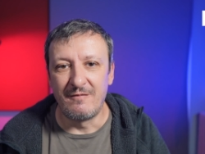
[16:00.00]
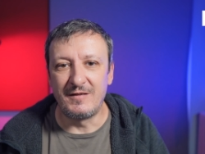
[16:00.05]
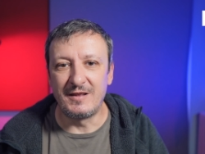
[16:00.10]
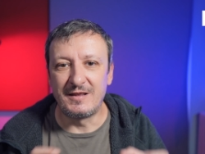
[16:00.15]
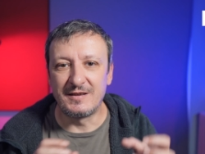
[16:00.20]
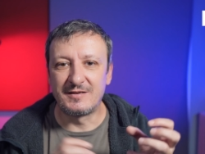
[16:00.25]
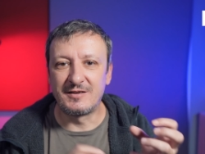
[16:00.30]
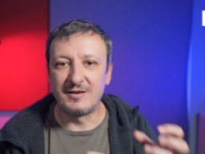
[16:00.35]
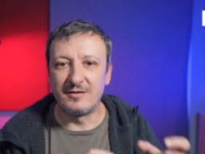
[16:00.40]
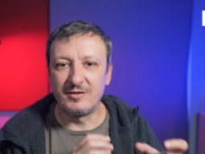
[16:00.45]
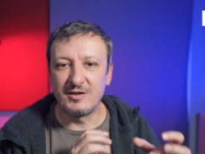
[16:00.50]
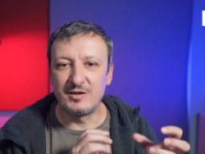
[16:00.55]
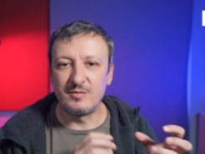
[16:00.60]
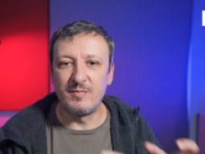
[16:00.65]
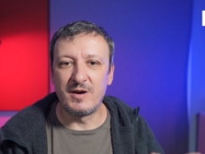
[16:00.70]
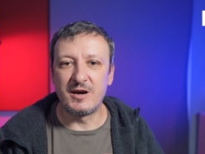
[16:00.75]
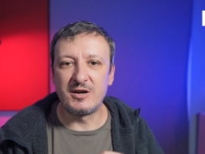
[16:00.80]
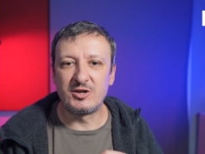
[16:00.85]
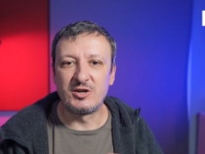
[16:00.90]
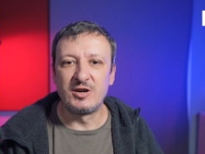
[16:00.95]
With the service
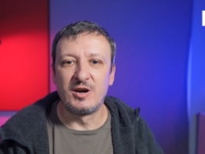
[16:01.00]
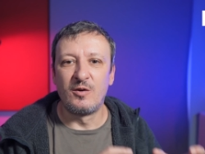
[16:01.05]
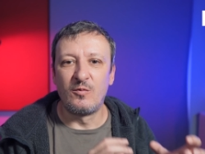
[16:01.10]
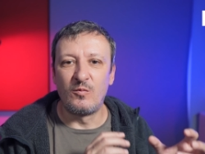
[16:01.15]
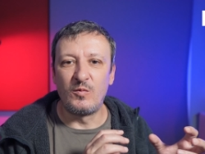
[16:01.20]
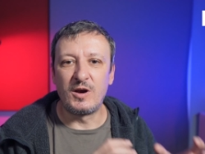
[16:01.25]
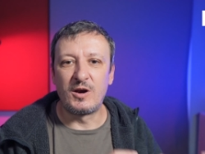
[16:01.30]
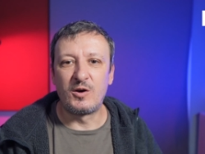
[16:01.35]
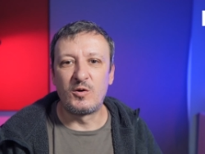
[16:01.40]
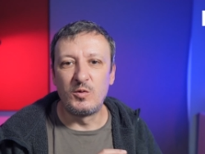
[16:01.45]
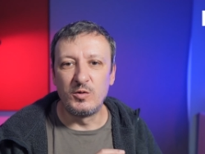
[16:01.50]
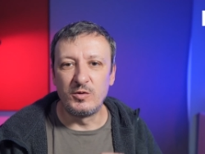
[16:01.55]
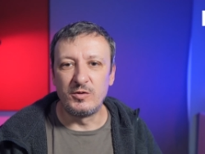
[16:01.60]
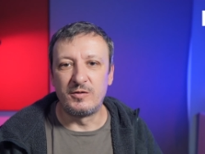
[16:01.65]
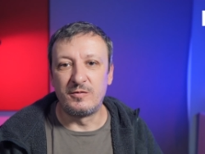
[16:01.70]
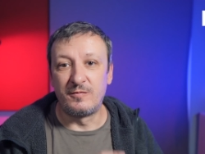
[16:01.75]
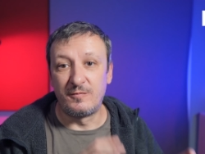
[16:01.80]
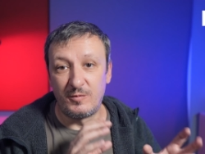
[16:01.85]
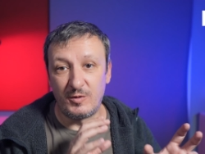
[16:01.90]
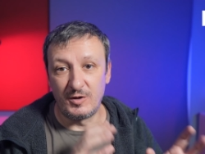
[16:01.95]
mesh, we
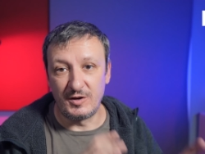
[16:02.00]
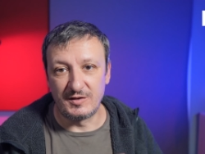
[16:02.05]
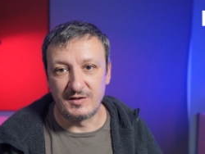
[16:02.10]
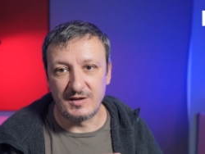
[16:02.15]
could, for